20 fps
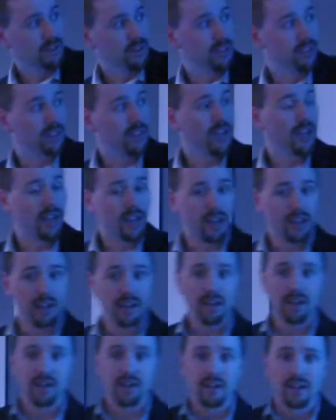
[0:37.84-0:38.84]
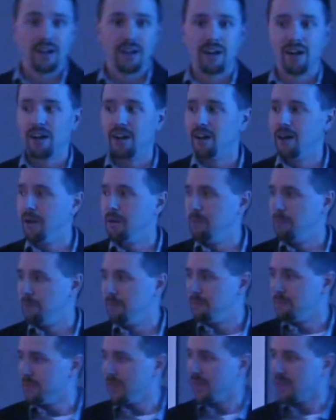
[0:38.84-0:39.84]
today. I
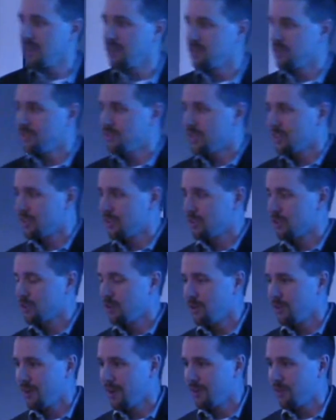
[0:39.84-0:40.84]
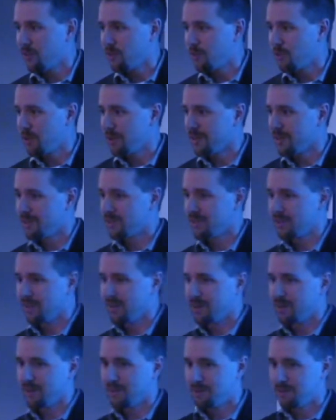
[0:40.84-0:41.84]
think Jason started off with
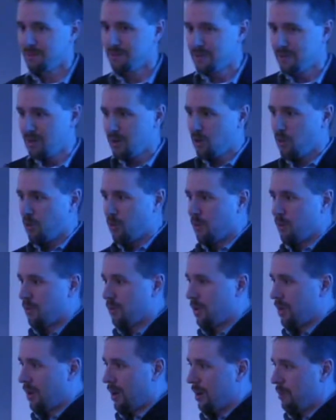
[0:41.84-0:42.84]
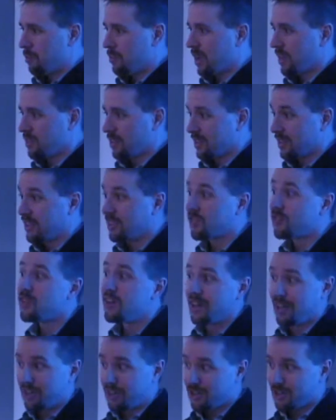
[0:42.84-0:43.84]
a project that's
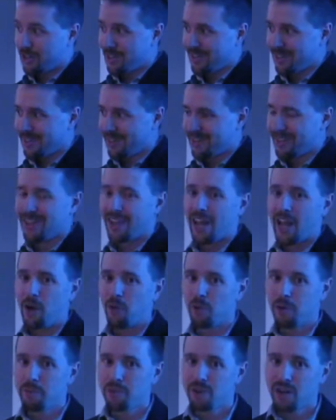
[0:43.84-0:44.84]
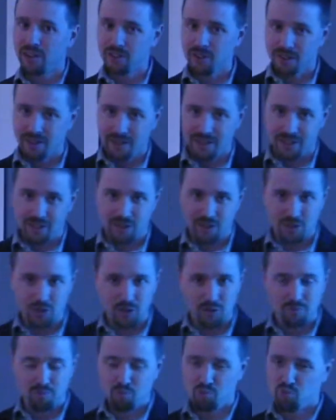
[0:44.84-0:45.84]
finished, and we're a project that is
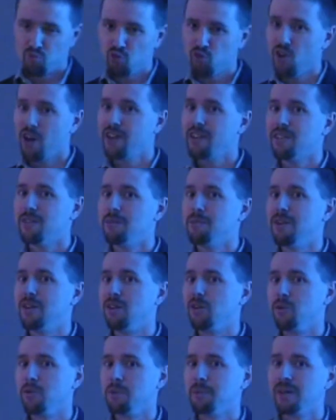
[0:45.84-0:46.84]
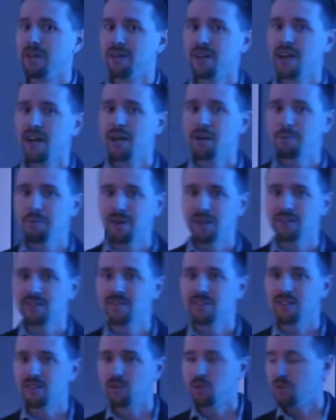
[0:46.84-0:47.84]
right in the middle. We're about 9 months
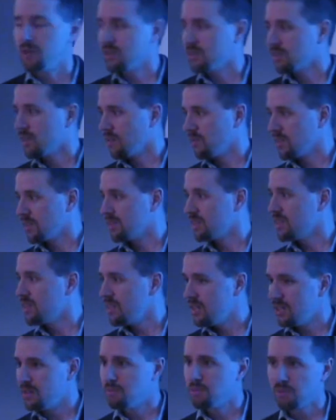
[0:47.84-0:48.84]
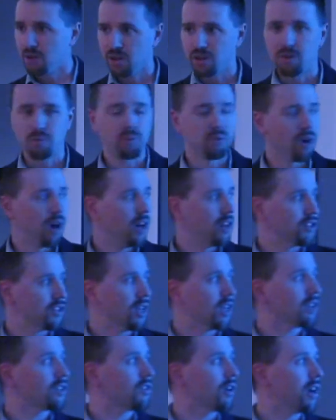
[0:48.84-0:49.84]
into a 17-month
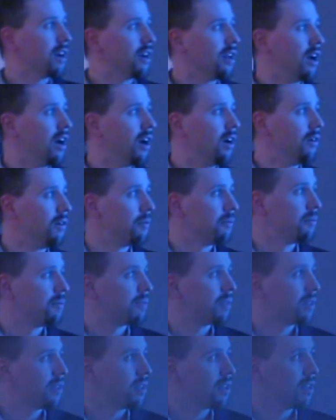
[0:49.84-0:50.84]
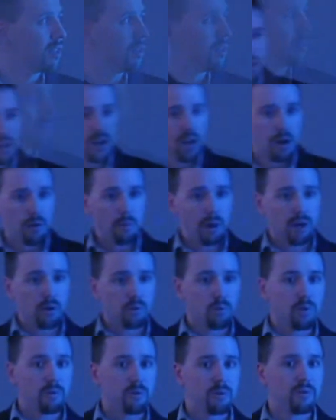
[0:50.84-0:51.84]
project right now. So, Modern
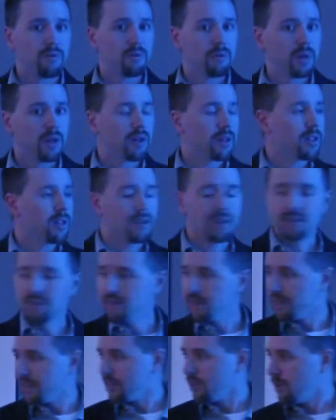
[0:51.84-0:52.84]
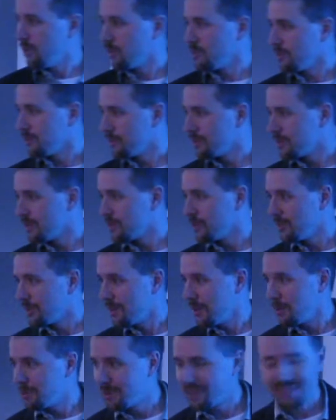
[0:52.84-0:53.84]
Woodman of America, like all good
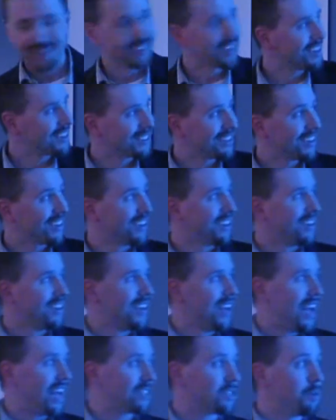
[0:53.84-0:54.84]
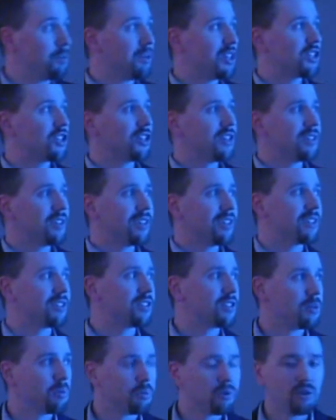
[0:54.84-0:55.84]
companies, has a mission. It's
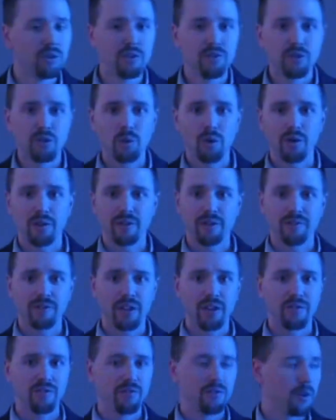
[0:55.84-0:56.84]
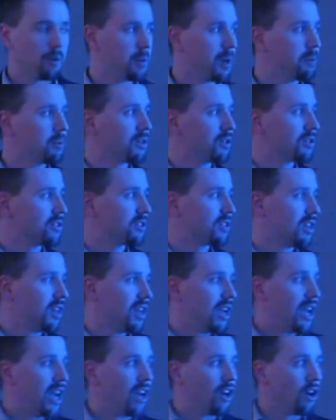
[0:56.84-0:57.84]
to improve the quality of life of our members,
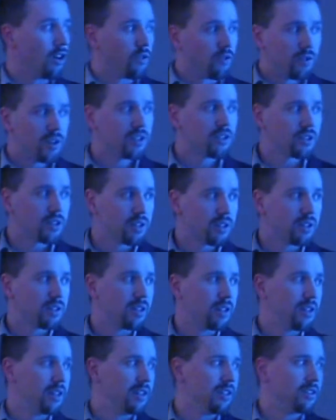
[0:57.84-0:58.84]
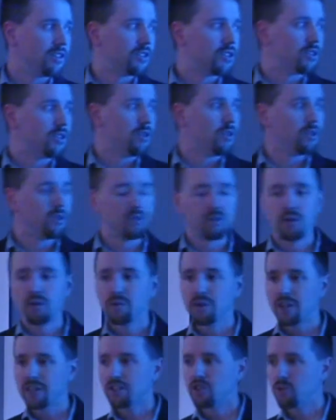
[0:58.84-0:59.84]
and our vision is to grow
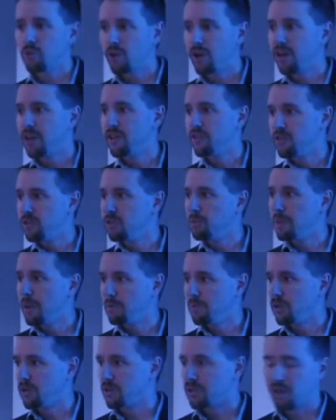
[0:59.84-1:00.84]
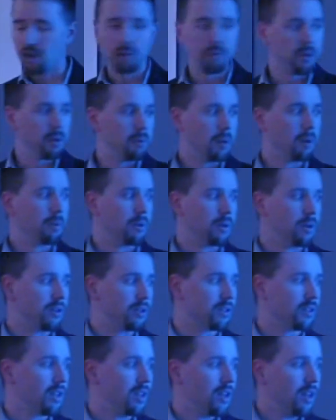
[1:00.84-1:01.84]
nationwide through members helping
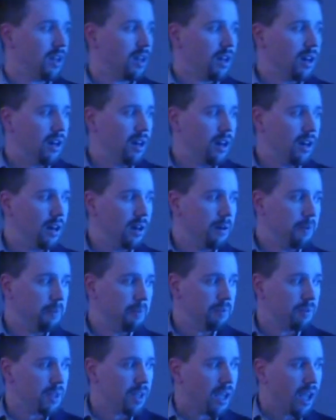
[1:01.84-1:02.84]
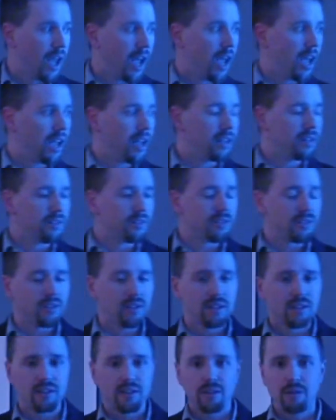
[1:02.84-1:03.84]
members. And
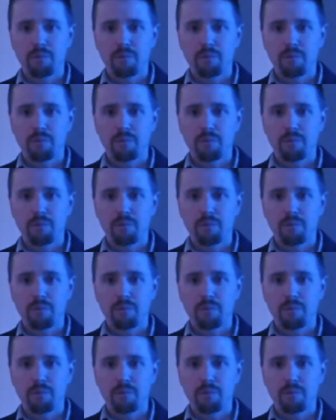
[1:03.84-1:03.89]
the